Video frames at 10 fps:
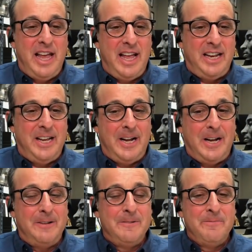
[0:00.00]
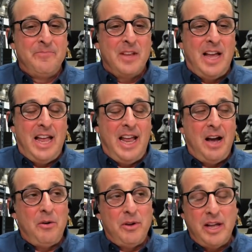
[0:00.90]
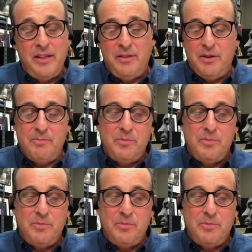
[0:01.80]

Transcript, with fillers: And, uh, and how the